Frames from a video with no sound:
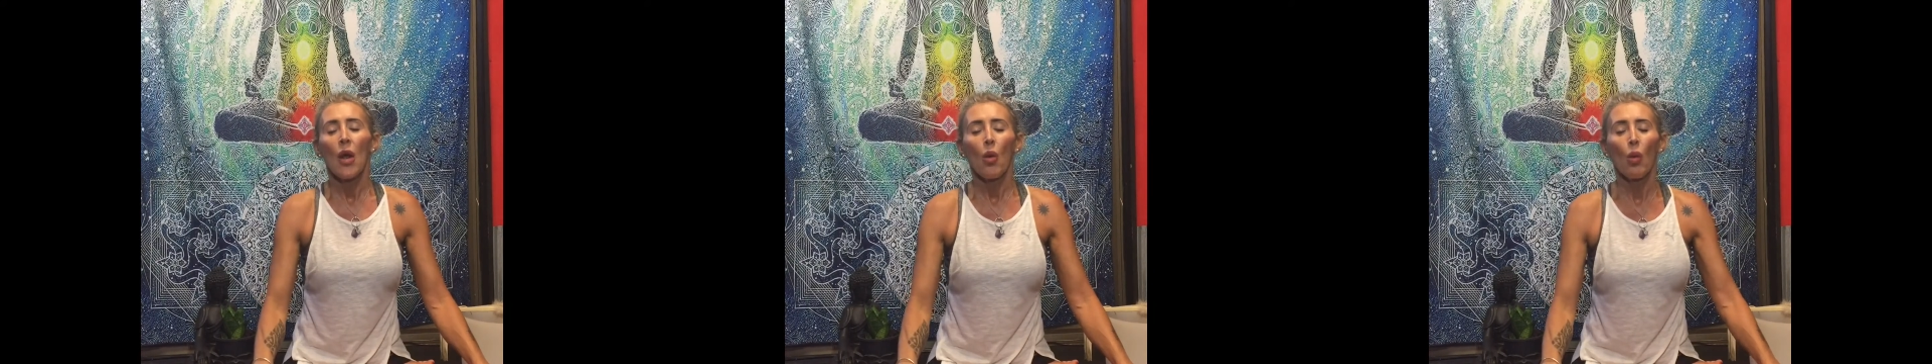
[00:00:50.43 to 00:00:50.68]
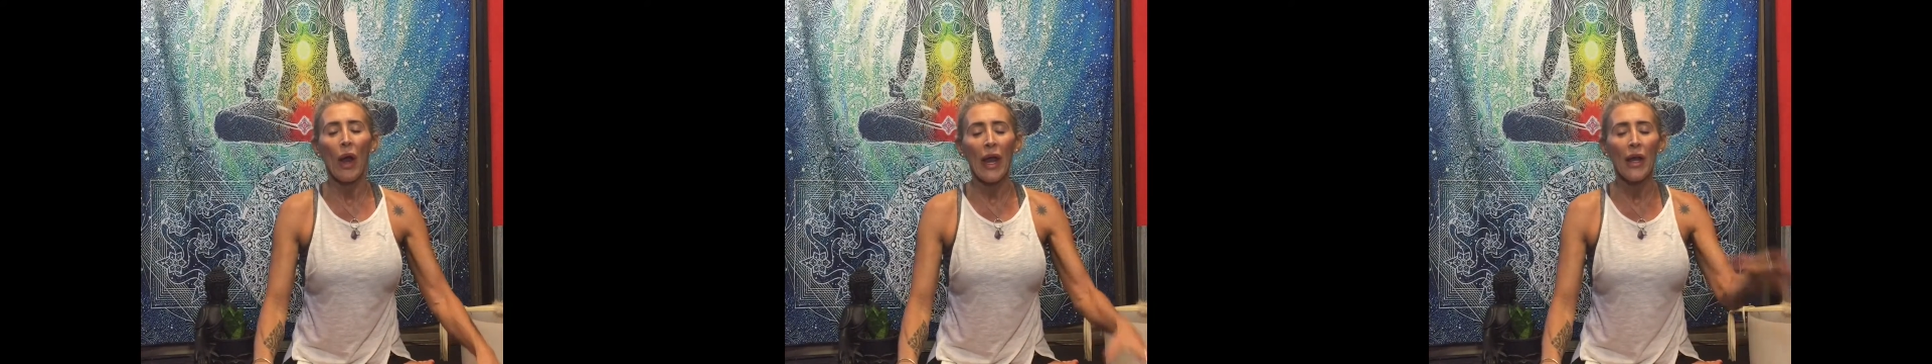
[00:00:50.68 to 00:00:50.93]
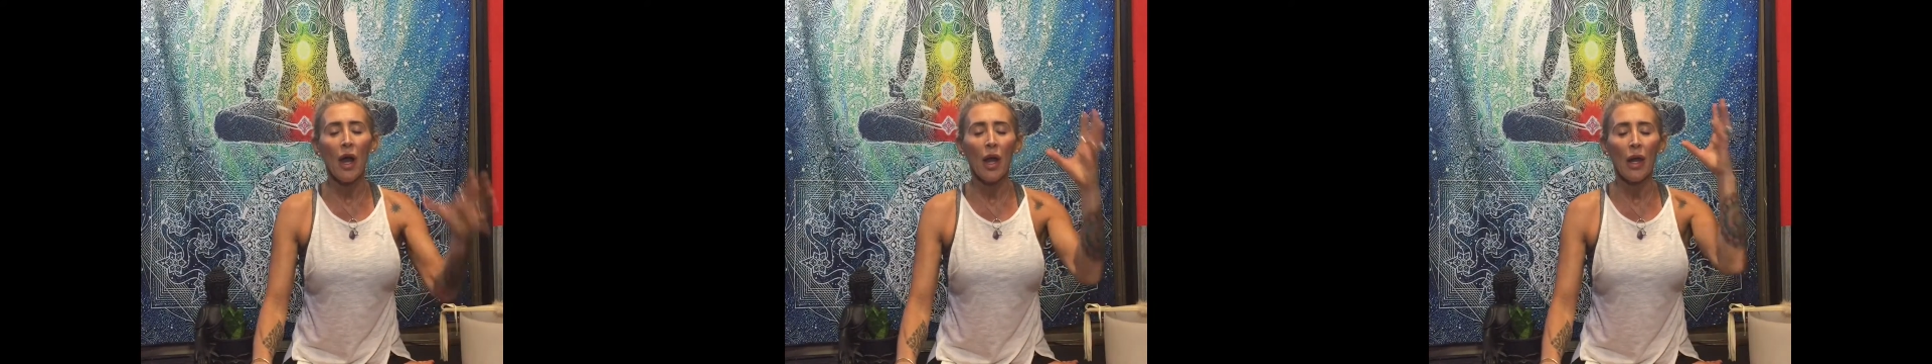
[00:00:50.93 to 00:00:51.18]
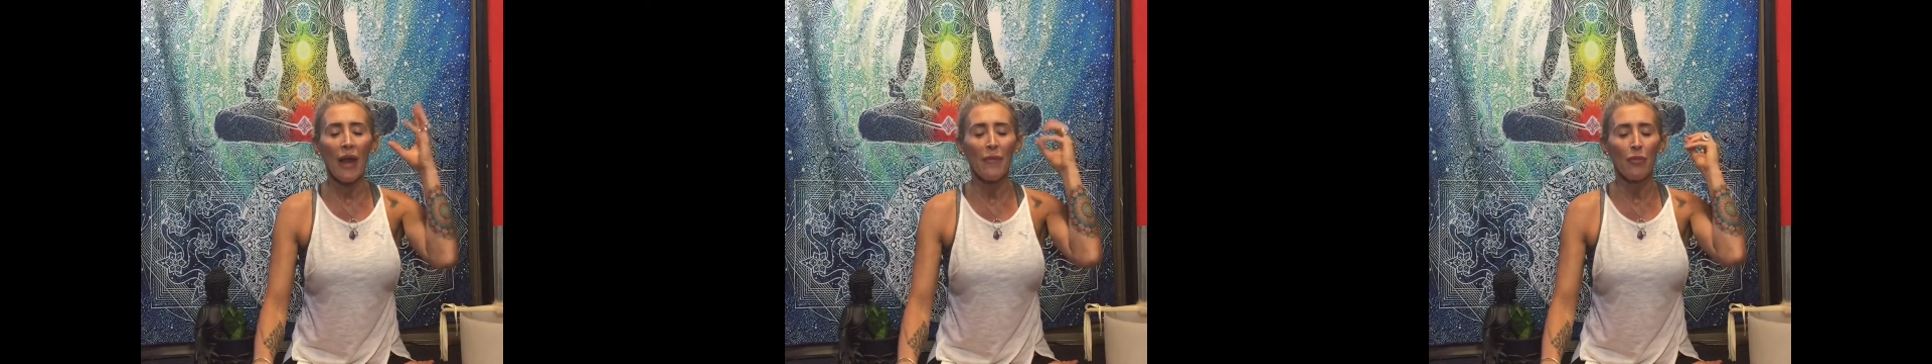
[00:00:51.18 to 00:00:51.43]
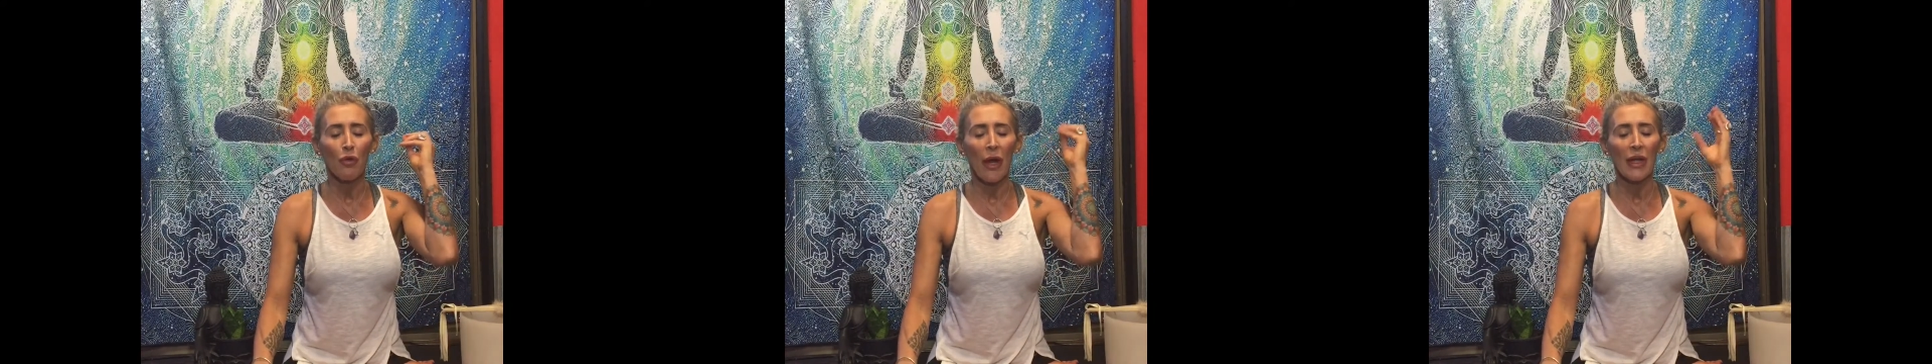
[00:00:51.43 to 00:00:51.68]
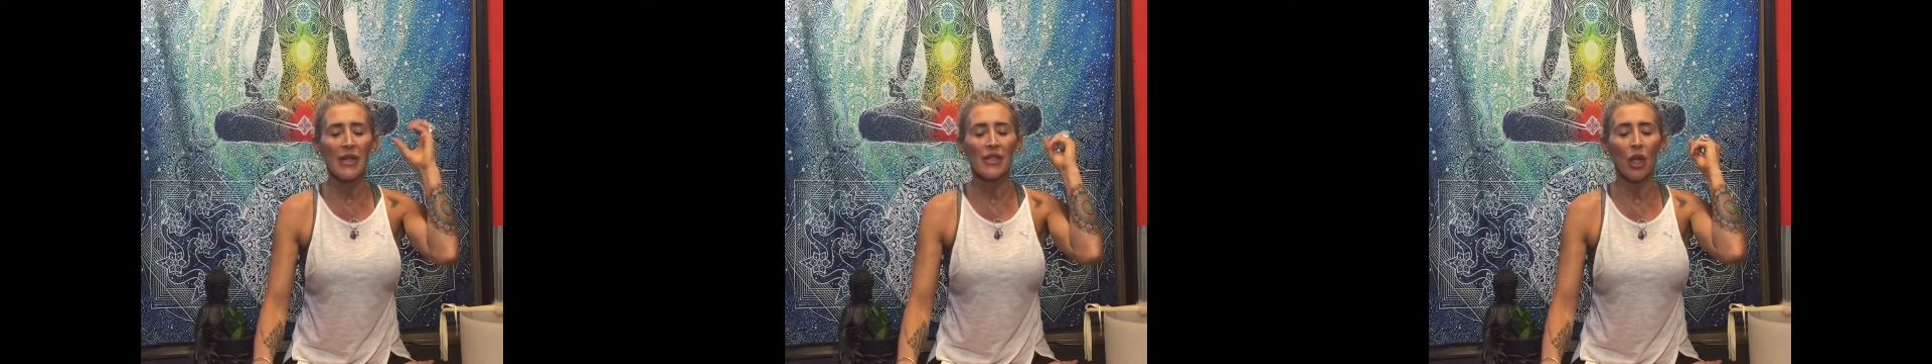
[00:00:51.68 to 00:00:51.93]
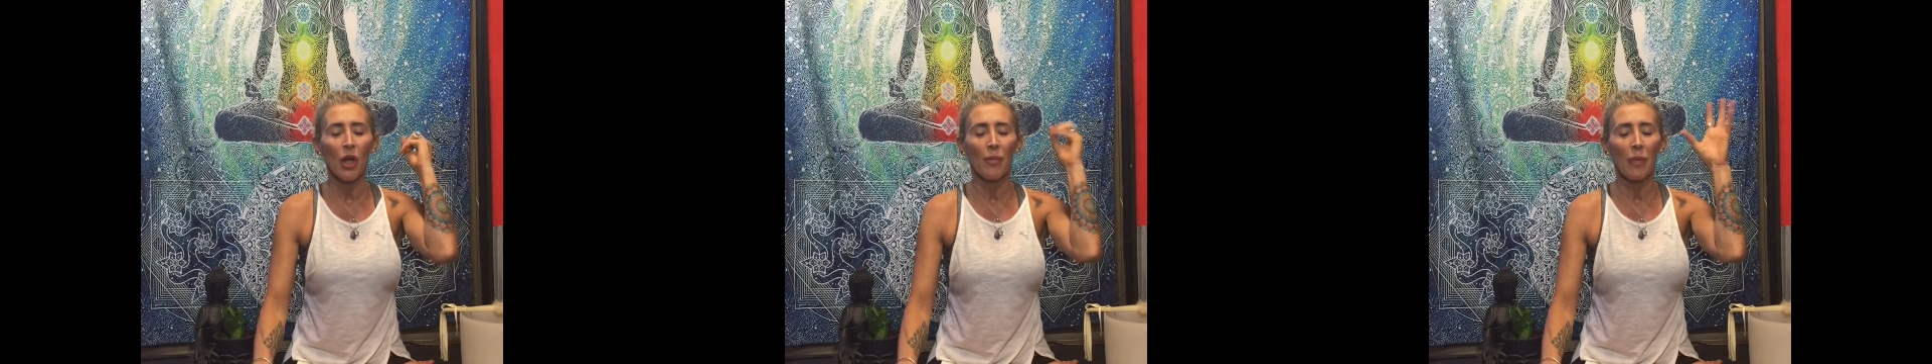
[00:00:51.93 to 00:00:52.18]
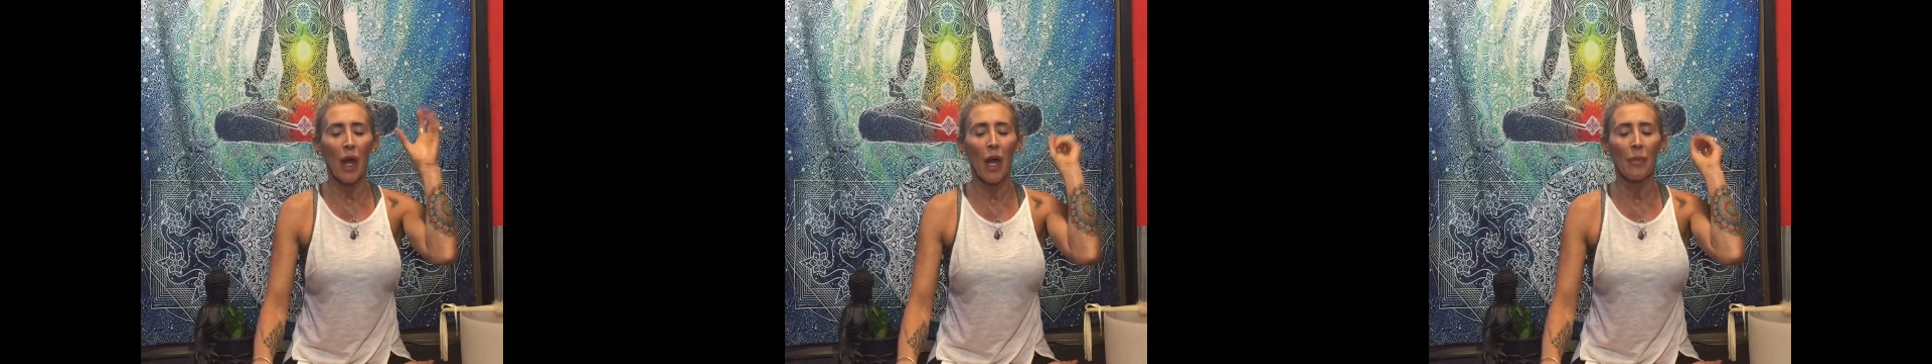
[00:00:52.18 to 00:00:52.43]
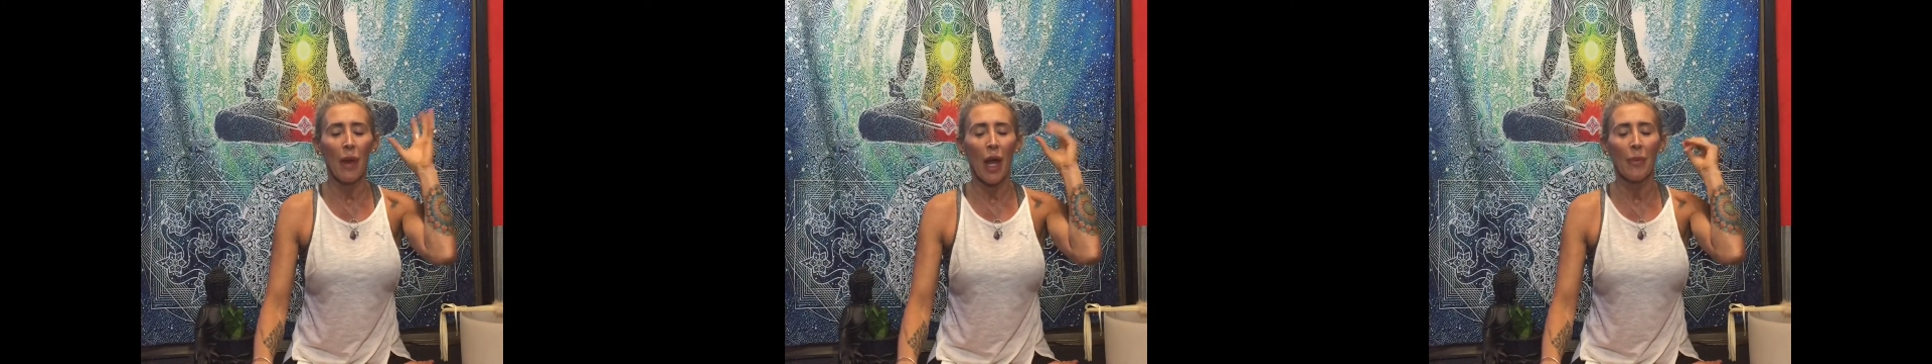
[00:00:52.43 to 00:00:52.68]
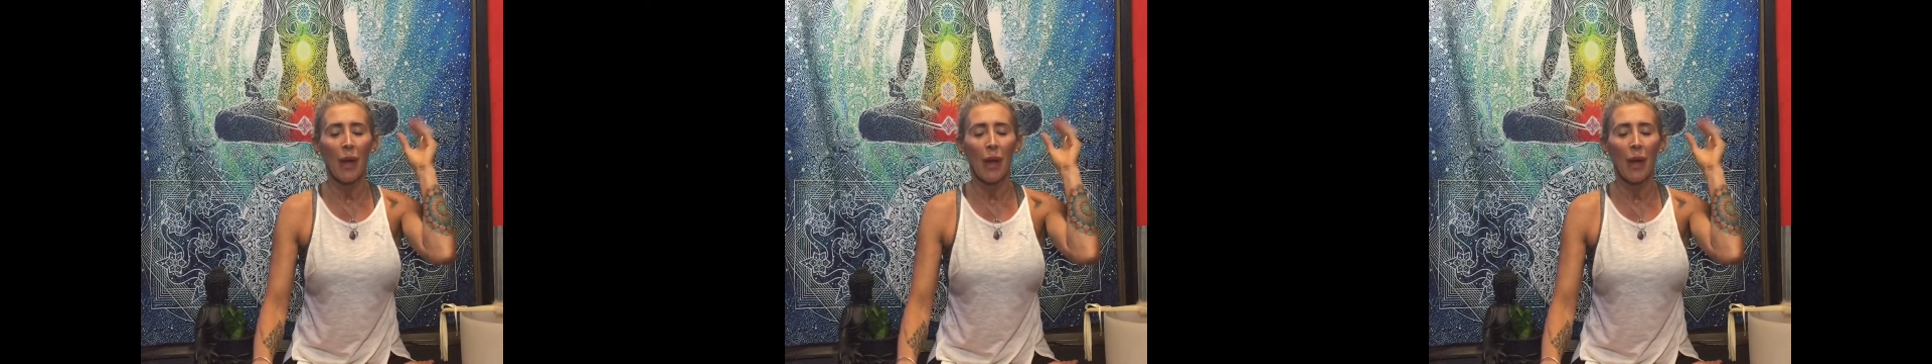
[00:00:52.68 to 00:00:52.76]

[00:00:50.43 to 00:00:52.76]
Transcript: When our left brain is going blah, blah,